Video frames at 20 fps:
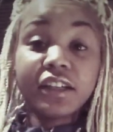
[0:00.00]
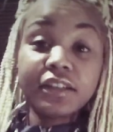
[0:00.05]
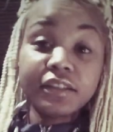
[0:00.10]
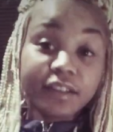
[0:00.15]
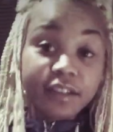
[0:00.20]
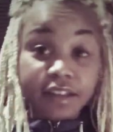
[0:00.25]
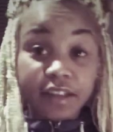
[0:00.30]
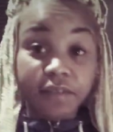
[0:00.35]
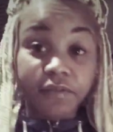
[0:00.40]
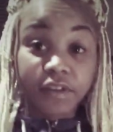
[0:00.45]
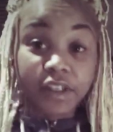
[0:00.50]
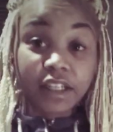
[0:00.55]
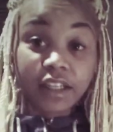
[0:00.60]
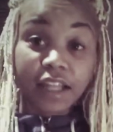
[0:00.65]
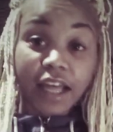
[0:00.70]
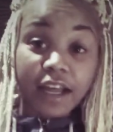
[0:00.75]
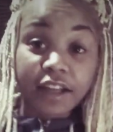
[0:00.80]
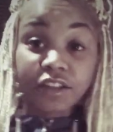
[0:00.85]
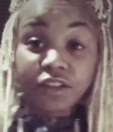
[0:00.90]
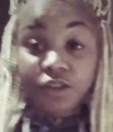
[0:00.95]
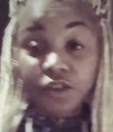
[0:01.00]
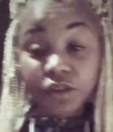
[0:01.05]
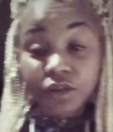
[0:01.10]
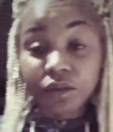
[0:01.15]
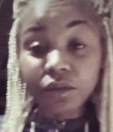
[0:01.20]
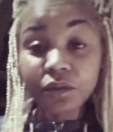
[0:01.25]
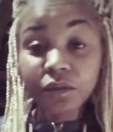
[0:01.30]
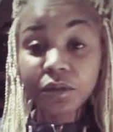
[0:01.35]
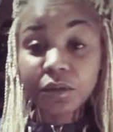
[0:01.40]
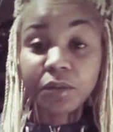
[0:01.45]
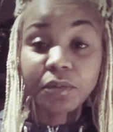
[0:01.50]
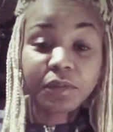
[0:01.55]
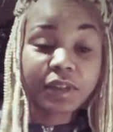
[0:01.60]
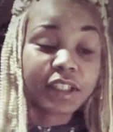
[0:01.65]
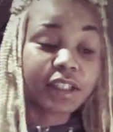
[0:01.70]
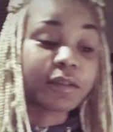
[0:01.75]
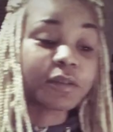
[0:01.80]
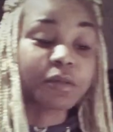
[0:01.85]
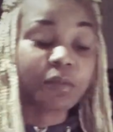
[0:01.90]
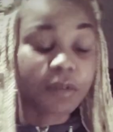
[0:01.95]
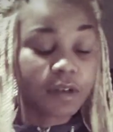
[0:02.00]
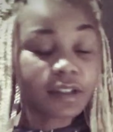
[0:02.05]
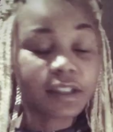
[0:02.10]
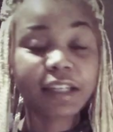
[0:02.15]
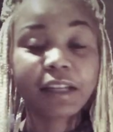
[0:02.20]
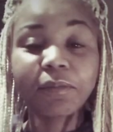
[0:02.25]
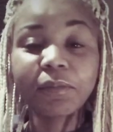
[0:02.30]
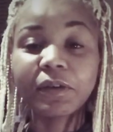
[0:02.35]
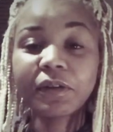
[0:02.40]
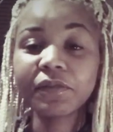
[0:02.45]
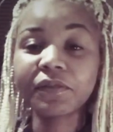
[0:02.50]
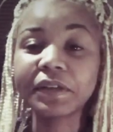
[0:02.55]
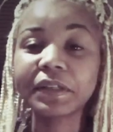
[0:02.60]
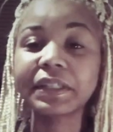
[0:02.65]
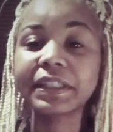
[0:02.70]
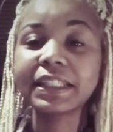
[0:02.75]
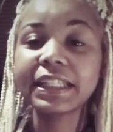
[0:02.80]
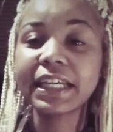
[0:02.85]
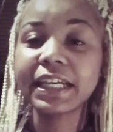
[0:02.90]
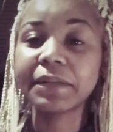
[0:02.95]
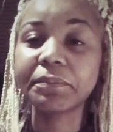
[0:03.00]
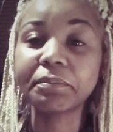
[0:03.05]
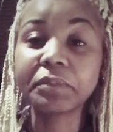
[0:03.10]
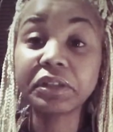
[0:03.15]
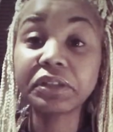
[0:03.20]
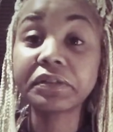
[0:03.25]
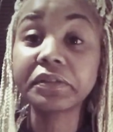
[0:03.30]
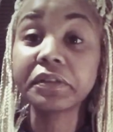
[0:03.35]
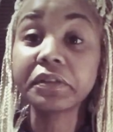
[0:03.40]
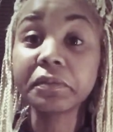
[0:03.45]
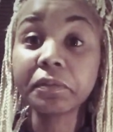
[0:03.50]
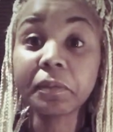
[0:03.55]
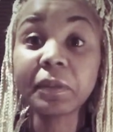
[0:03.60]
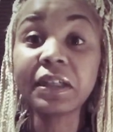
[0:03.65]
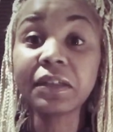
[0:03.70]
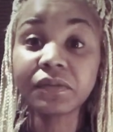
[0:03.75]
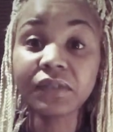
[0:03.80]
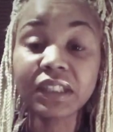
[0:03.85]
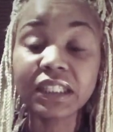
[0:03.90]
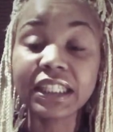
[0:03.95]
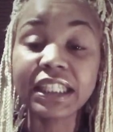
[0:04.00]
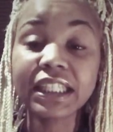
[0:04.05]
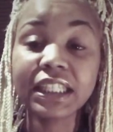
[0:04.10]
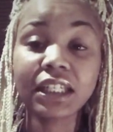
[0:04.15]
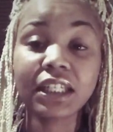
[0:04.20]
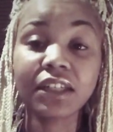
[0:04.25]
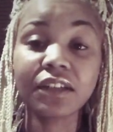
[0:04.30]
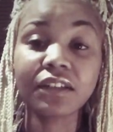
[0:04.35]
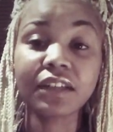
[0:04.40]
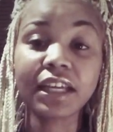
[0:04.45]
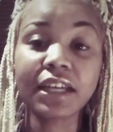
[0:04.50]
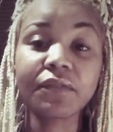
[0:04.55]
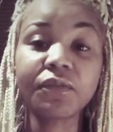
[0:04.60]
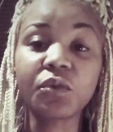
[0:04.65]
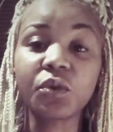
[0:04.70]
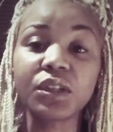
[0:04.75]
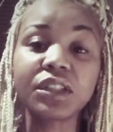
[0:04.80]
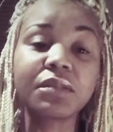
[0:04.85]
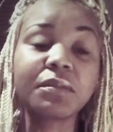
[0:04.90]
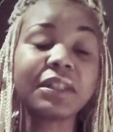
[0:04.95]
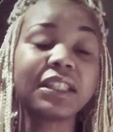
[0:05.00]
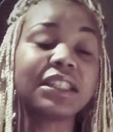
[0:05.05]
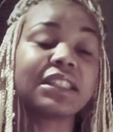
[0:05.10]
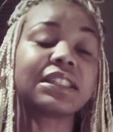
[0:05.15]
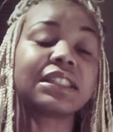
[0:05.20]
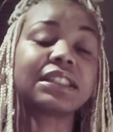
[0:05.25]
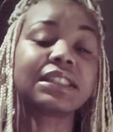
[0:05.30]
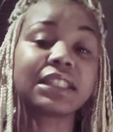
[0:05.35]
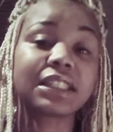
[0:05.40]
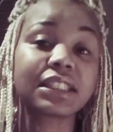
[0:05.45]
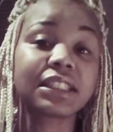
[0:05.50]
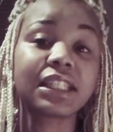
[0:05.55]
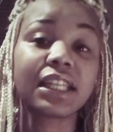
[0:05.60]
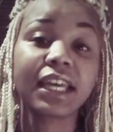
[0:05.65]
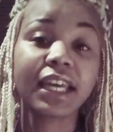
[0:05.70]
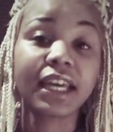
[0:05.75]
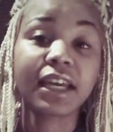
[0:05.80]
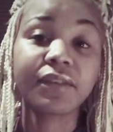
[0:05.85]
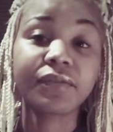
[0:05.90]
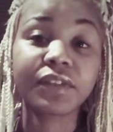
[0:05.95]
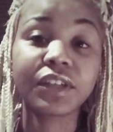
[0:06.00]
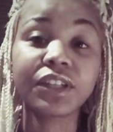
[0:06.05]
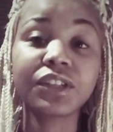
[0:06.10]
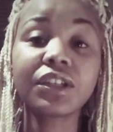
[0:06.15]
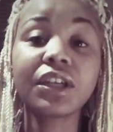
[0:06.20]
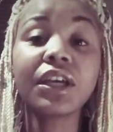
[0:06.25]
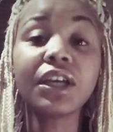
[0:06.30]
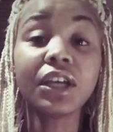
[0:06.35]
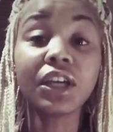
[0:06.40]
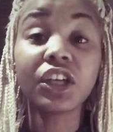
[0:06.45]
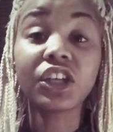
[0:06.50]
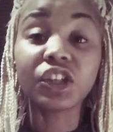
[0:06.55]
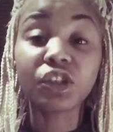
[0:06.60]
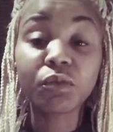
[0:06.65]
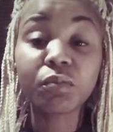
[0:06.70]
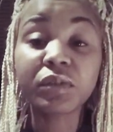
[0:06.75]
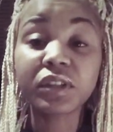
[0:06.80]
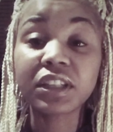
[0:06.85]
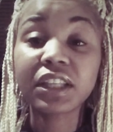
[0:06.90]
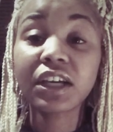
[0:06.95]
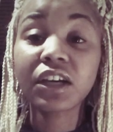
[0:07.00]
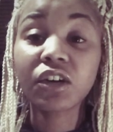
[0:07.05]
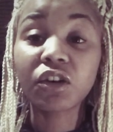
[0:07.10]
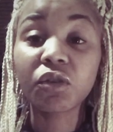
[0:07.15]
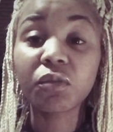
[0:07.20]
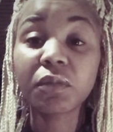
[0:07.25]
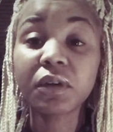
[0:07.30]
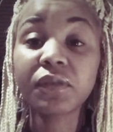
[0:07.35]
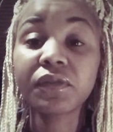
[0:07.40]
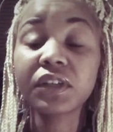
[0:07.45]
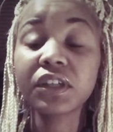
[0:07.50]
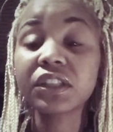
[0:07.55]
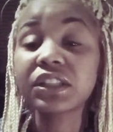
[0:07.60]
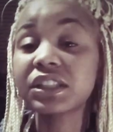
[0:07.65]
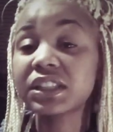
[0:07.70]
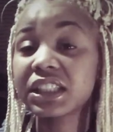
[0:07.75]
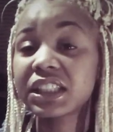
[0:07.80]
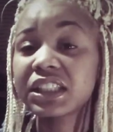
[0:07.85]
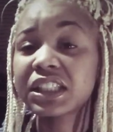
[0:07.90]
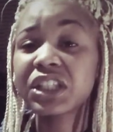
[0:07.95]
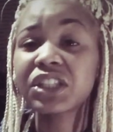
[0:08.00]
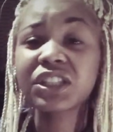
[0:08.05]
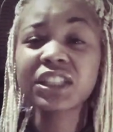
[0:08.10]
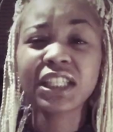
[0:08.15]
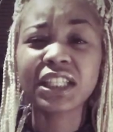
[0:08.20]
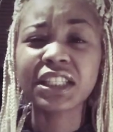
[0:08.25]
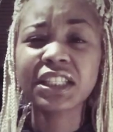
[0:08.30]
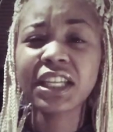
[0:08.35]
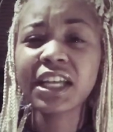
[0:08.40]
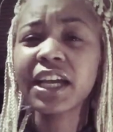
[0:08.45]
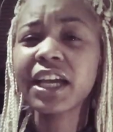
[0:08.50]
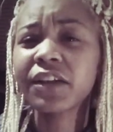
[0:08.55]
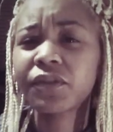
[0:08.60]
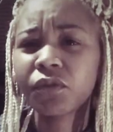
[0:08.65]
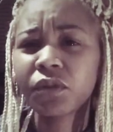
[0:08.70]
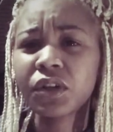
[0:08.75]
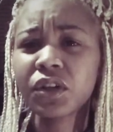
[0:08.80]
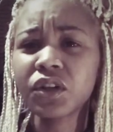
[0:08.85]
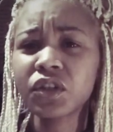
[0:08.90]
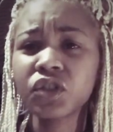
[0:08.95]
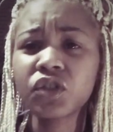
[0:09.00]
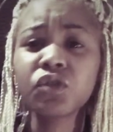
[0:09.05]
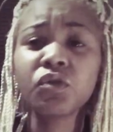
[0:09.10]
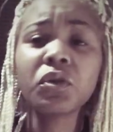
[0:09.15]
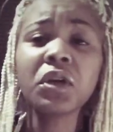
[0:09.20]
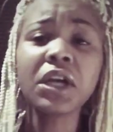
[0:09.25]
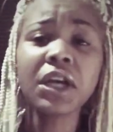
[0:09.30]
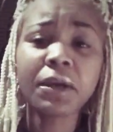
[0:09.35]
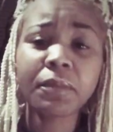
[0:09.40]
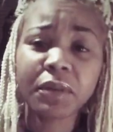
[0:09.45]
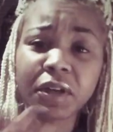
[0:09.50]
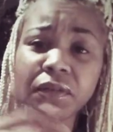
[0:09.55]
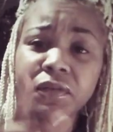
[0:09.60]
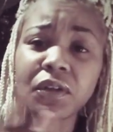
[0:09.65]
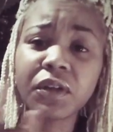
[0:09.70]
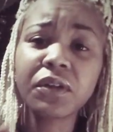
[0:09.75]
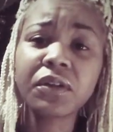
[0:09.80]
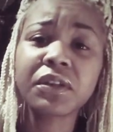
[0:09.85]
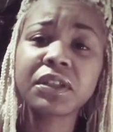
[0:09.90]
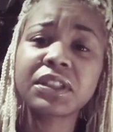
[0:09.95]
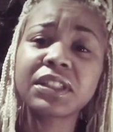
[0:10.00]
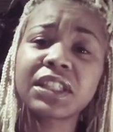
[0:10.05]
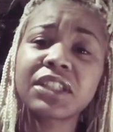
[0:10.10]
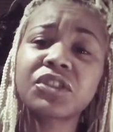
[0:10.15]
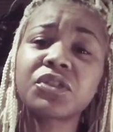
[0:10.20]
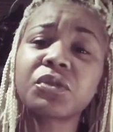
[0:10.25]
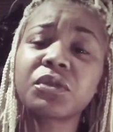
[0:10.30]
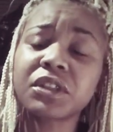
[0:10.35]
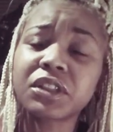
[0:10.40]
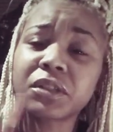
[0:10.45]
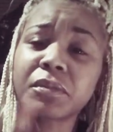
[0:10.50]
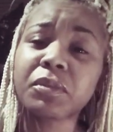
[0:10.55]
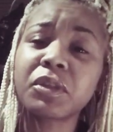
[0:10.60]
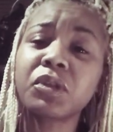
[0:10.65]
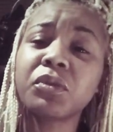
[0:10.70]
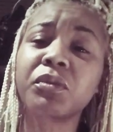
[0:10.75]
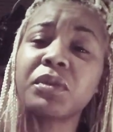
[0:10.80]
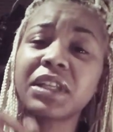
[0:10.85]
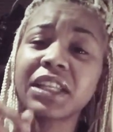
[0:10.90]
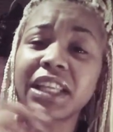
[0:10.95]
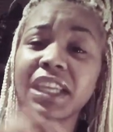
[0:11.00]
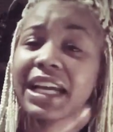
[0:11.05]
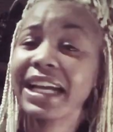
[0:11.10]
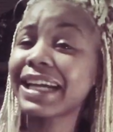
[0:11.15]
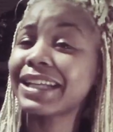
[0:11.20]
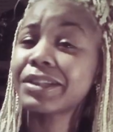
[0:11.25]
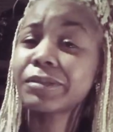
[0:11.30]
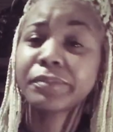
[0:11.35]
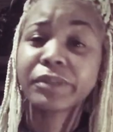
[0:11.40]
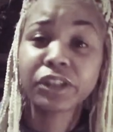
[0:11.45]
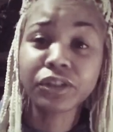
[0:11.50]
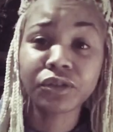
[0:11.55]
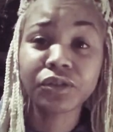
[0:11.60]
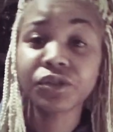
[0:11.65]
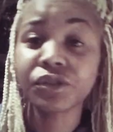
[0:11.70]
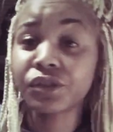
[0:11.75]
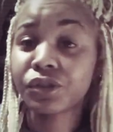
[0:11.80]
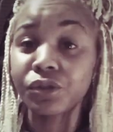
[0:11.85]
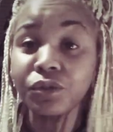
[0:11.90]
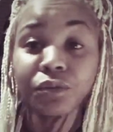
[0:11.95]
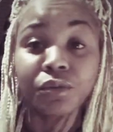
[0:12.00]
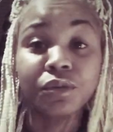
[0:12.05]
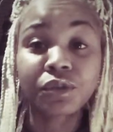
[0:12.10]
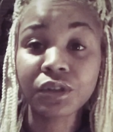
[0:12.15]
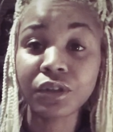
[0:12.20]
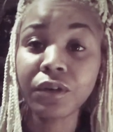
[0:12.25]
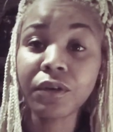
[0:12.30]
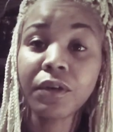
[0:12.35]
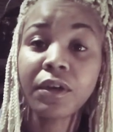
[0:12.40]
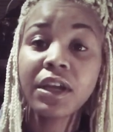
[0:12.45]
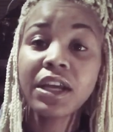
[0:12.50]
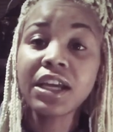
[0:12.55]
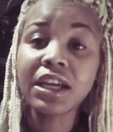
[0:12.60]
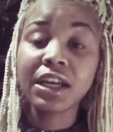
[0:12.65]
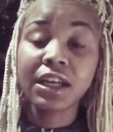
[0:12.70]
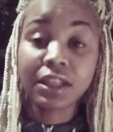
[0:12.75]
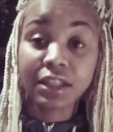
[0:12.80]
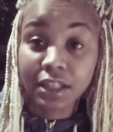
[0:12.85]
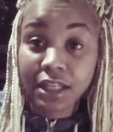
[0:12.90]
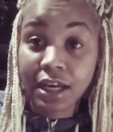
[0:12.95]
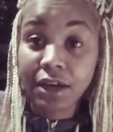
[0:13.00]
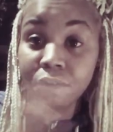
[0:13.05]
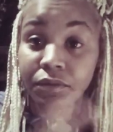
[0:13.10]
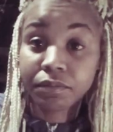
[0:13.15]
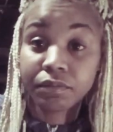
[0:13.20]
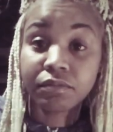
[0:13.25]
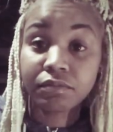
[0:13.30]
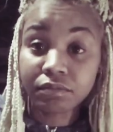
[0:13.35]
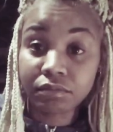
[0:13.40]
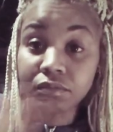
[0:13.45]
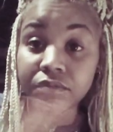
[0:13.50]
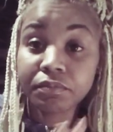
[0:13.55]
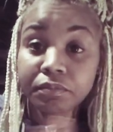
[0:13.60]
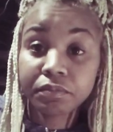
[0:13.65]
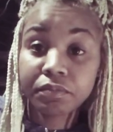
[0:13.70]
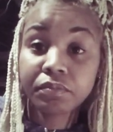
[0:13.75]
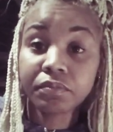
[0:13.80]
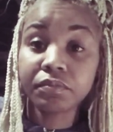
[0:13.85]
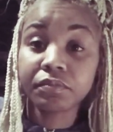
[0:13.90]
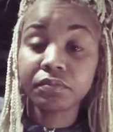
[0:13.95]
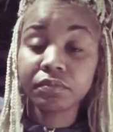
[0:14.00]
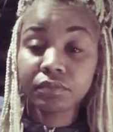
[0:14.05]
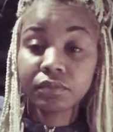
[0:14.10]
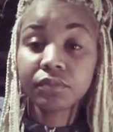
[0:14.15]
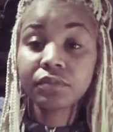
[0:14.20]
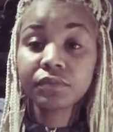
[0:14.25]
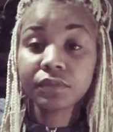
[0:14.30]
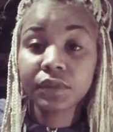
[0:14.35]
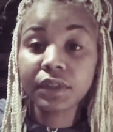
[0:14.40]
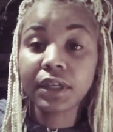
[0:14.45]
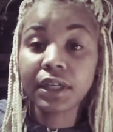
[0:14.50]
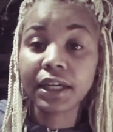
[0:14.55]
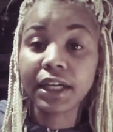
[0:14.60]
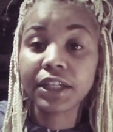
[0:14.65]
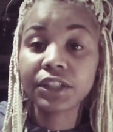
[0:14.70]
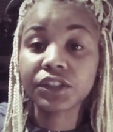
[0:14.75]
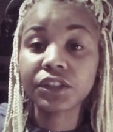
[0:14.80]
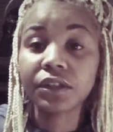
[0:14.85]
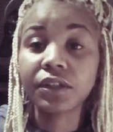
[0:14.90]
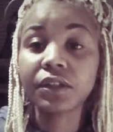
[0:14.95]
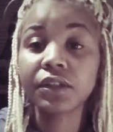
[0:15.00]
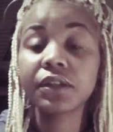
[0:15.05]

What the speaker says: I ain't gonna lie to you. He was working that motherfucker. He had put the motherfucker in there, like, for it to be 6.5 inch. You put that whole motherfucker 6 inch, 6.5, one of the two. But if you go to the sex store, it's a blue one, and I got the pictures too. So I got y'all.